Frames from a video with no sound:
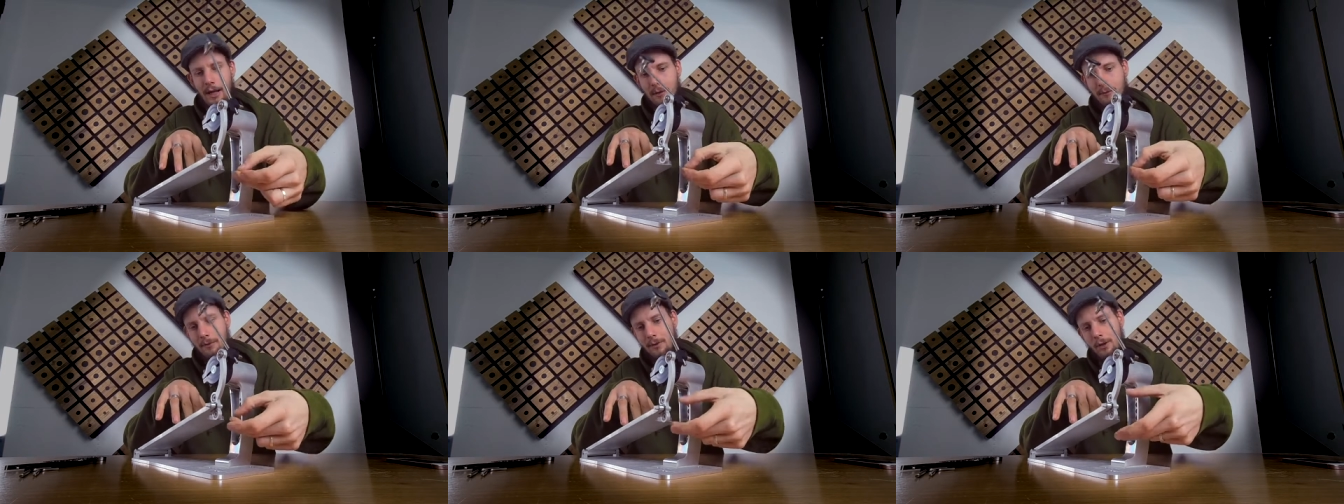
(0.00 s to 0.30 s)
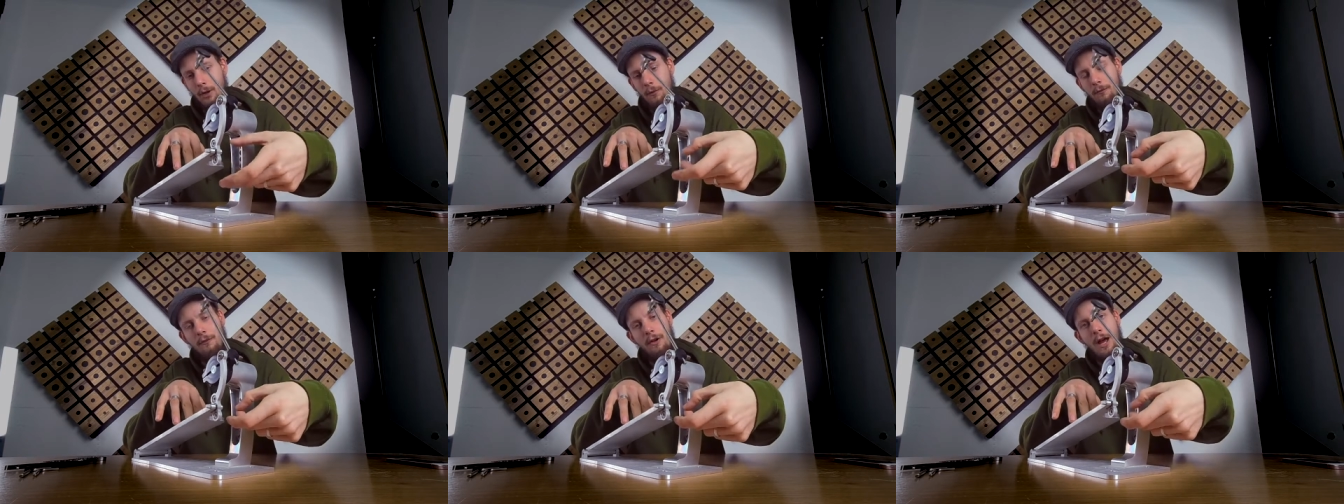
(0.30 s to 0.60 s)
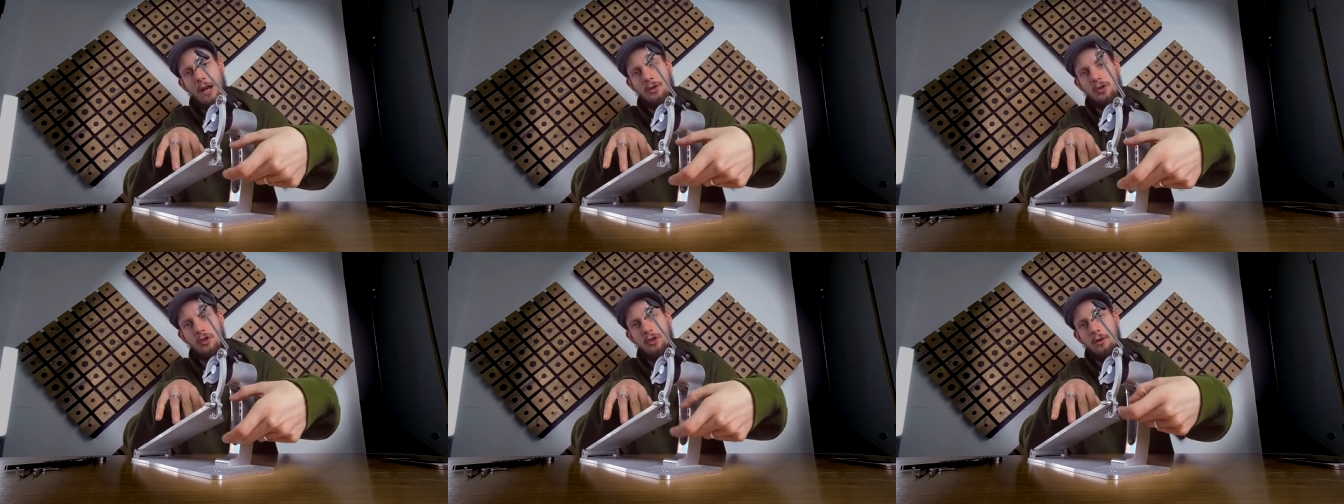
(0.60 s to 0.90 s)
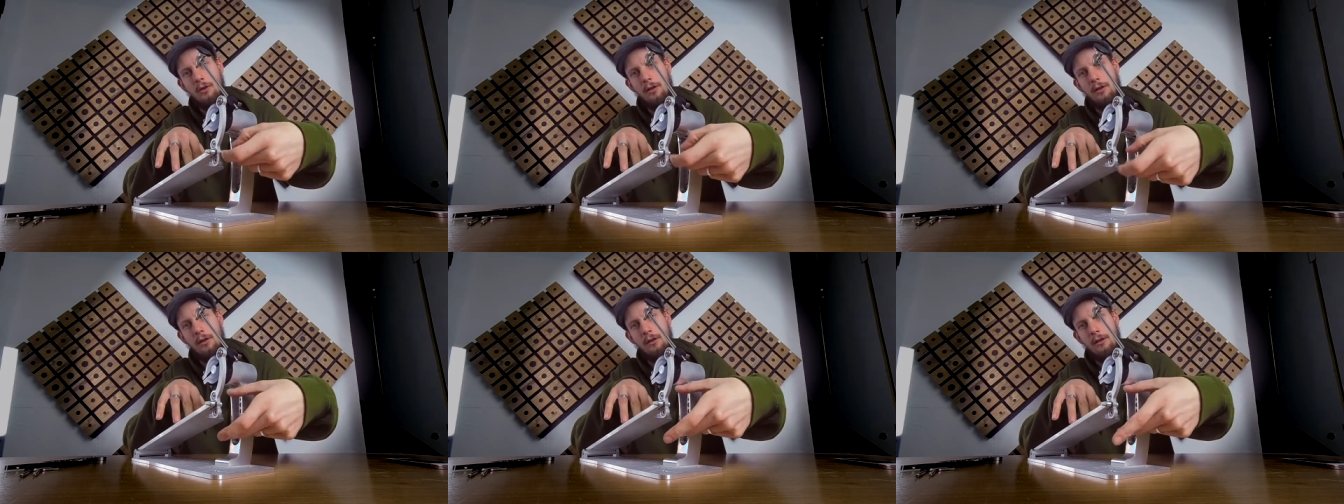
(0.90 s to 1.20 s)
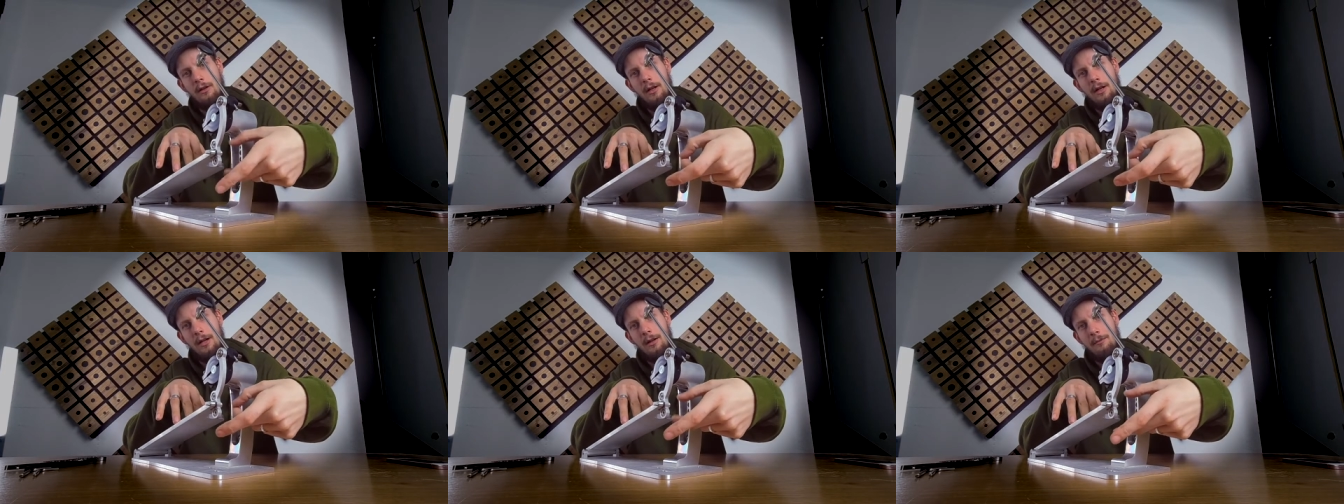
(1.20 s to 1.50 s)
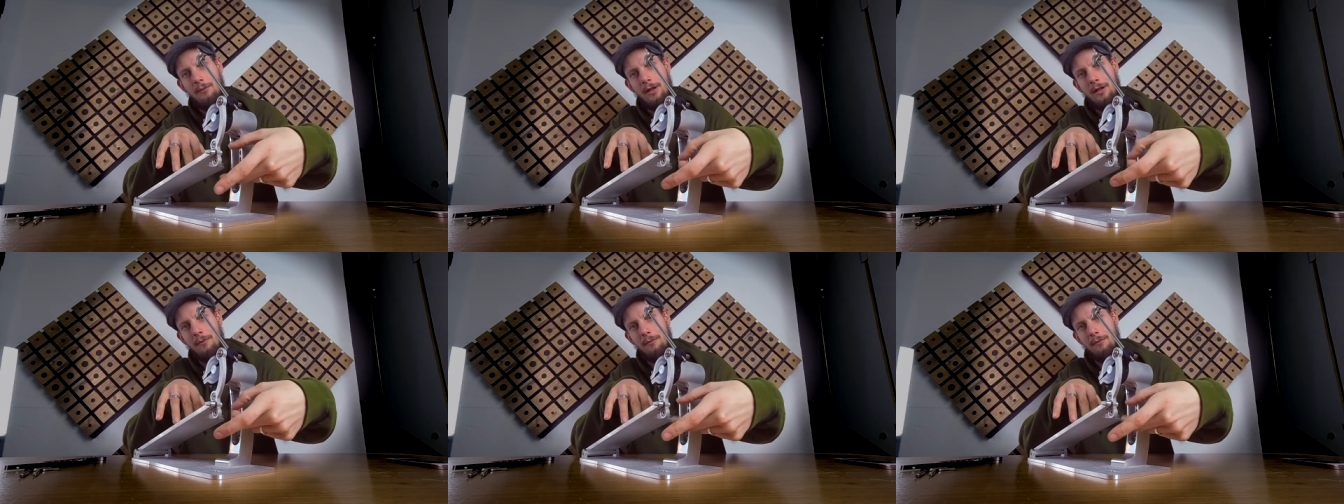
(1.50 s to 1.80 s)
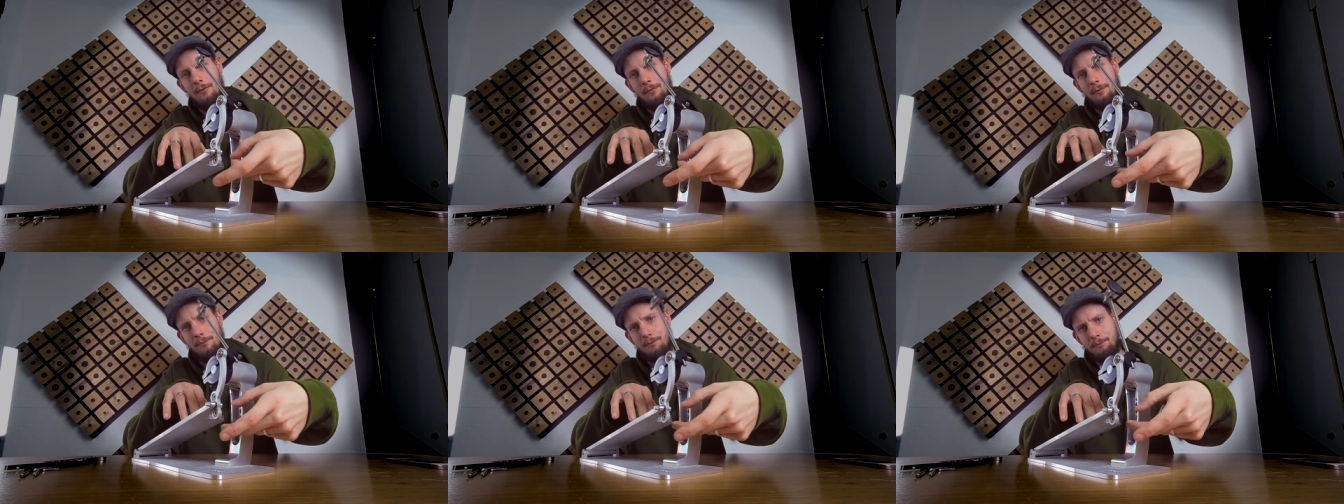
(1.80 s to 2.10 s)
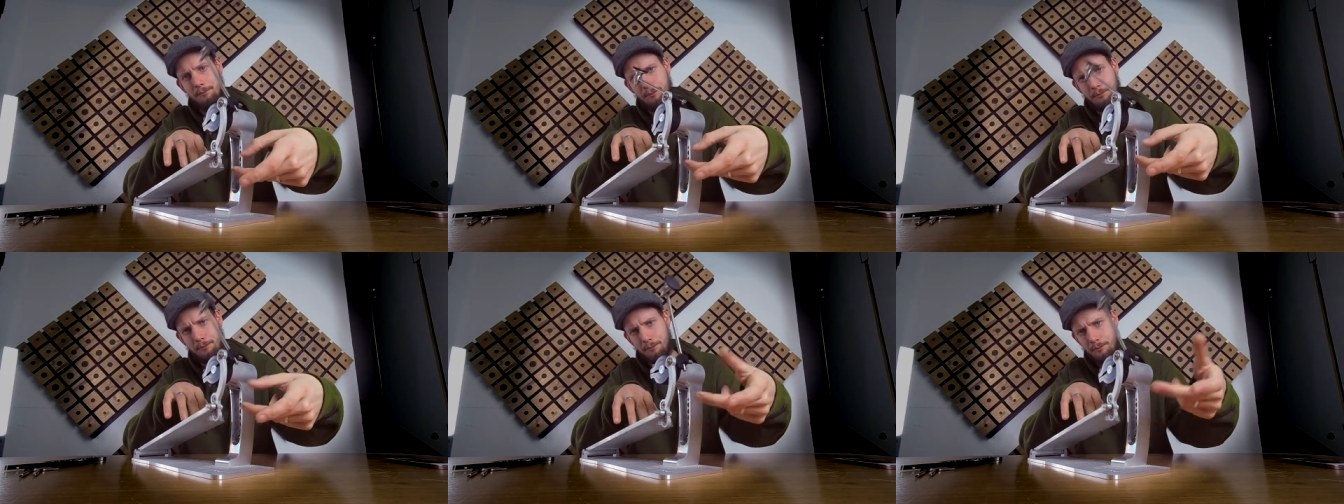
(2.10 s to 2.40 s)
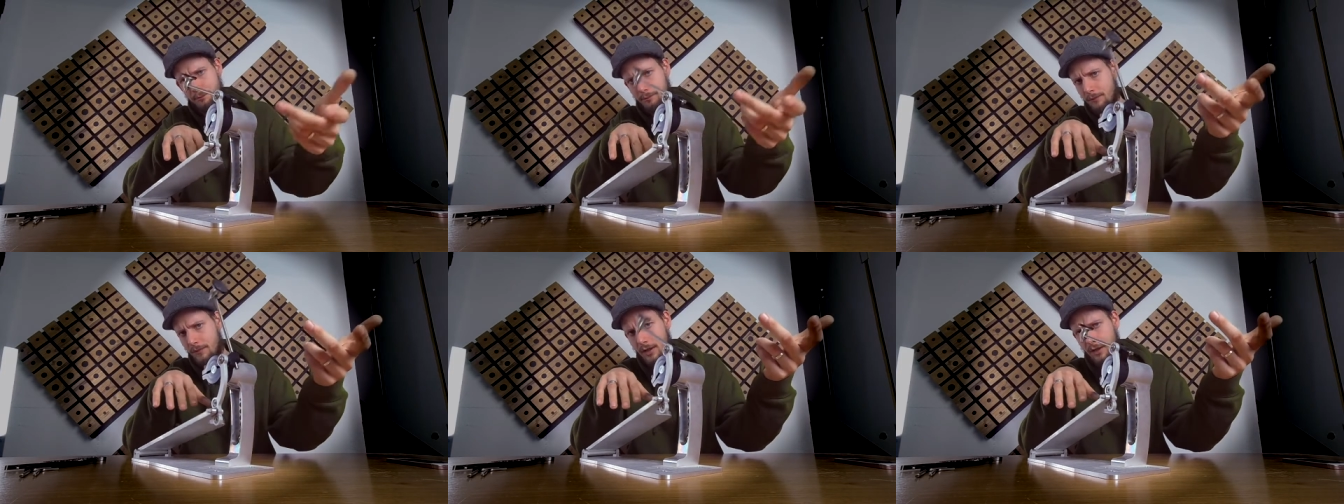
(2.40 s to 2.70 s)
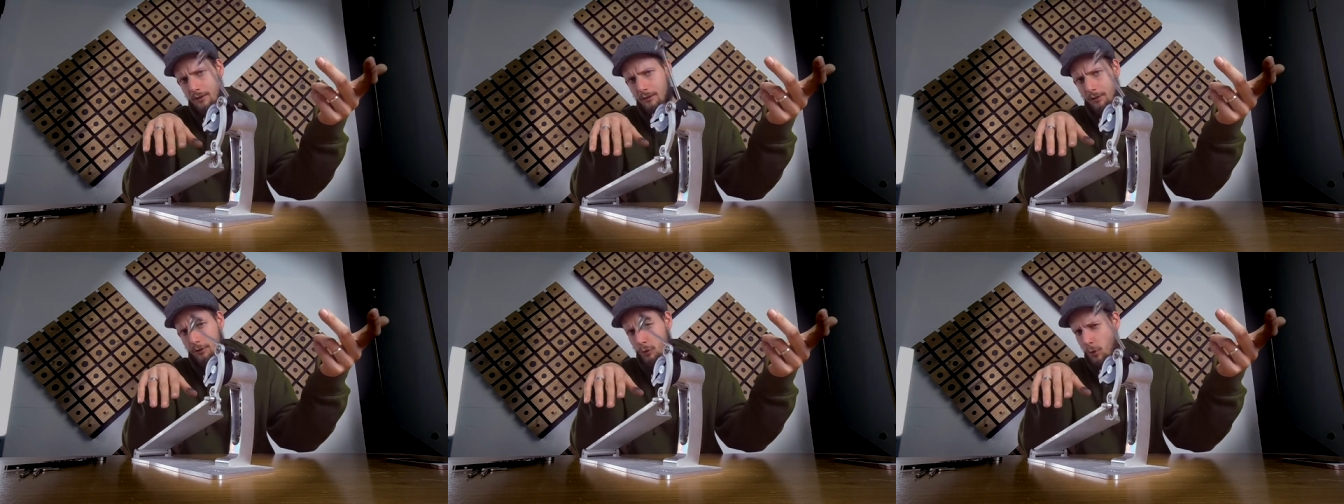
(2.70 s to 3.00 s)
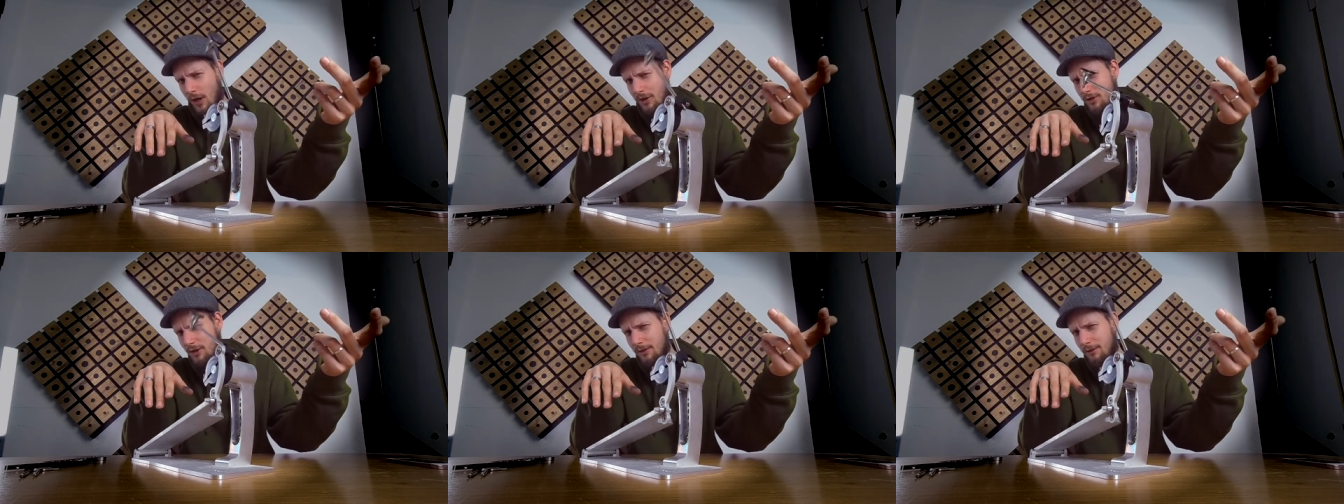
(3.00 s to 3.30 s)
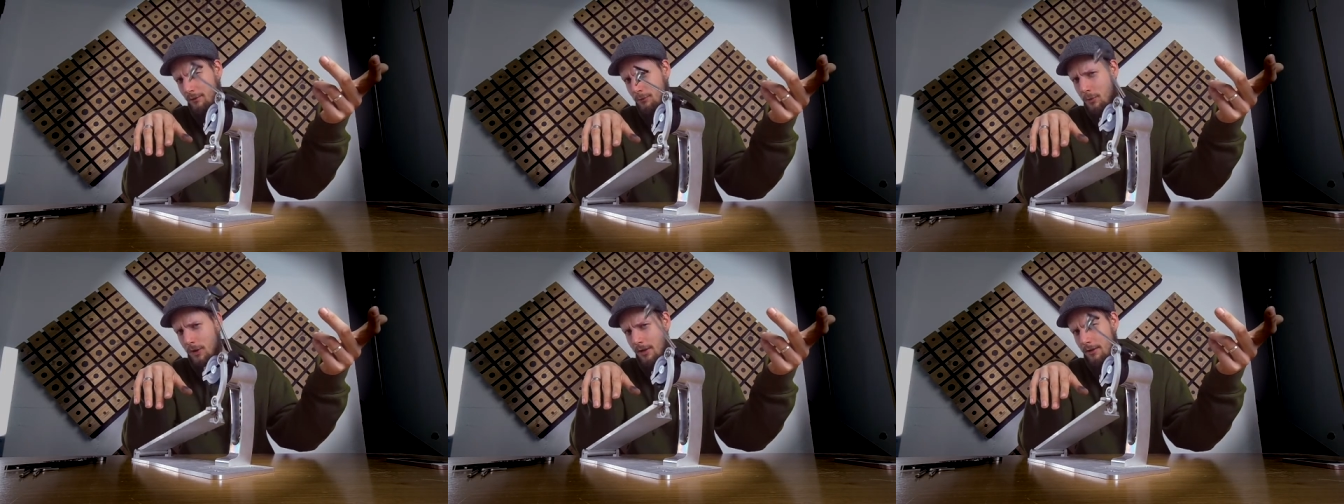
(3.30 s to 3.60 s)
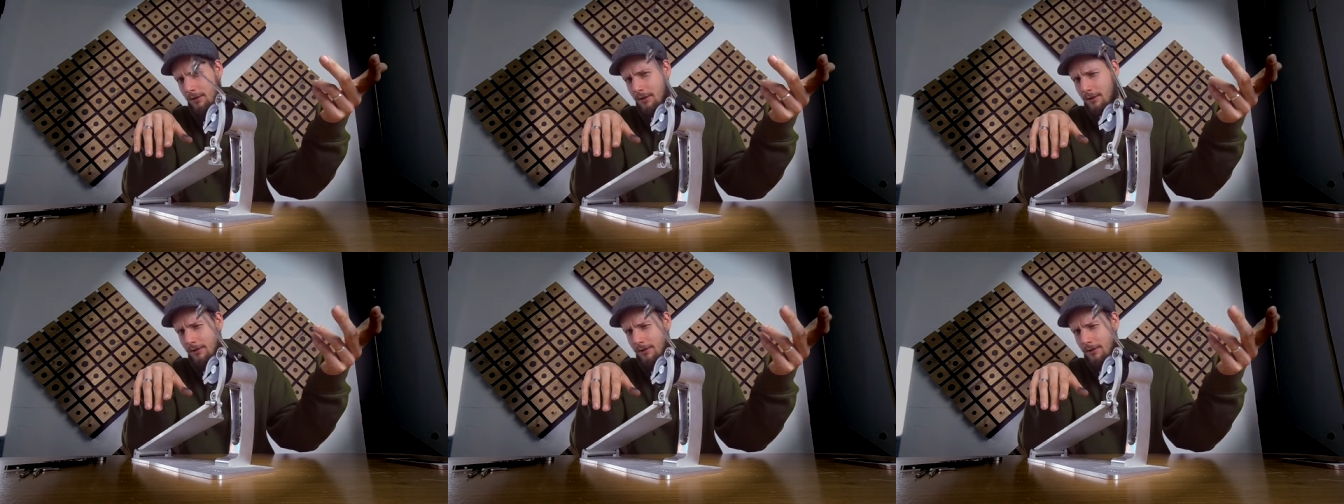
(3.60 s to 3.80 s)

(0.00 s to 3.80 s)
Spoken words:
conventional stretching spring.